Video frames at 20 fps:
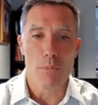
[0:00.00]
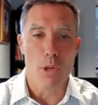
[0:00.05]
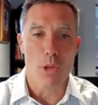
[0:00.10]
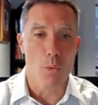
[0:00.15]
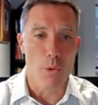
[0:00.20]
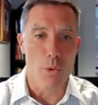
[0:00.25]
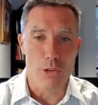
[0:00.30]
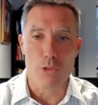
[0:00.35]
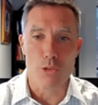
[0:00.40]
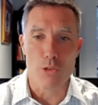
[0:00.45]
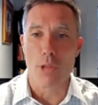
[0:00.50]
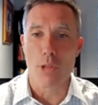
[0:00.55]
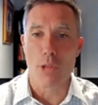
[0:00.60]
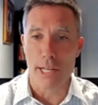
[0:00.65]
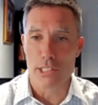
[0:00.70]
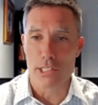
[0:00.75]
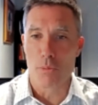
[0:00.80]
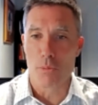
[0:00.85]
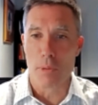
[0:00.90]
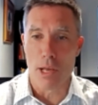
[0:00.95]
we do
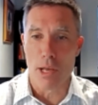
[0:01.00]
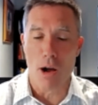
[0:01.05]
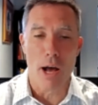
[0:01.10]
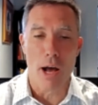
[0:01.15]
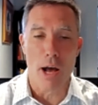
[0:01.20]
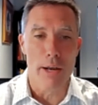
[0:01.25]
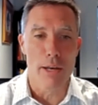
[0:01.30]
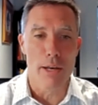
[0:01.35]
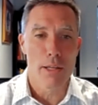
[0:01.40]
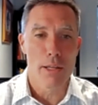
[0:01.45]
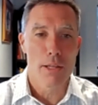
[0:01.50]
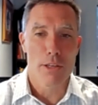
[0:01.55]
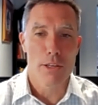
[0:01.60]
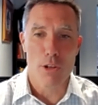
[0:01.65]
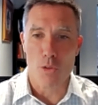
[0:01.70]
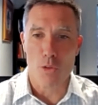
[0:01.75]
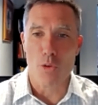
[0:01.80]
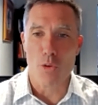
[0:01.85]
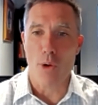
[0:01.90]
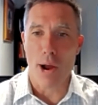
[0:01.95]
like to be on,
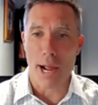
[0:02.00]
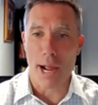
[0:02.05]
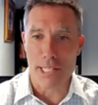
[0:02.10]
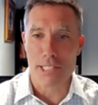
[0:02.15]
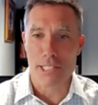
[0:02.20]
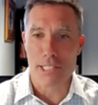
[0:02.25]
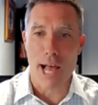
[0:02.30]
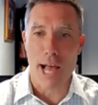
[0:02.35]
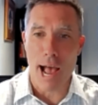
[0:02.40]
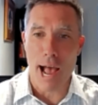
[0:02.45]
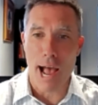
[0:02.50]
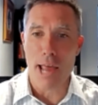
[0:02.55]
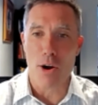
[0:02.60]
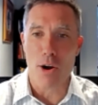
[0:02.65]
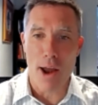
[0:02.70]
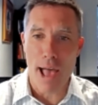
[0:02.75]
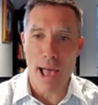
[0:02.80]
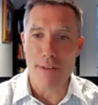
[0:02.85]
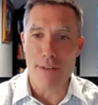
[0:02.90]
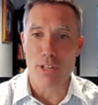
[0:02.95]
the right
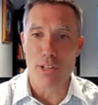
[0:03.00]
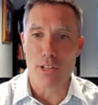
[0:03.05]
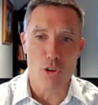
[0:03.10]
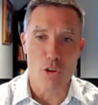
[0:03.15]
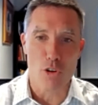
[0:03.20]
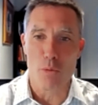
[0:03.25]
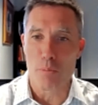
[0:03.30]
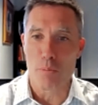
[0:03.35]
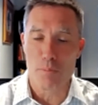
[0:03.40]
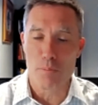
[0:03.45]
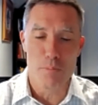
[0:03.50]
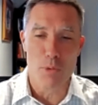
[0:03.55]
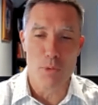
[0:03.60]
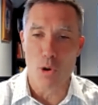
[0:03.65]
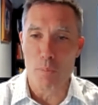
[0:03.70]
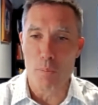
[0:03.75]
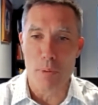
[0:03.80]
side or have a little,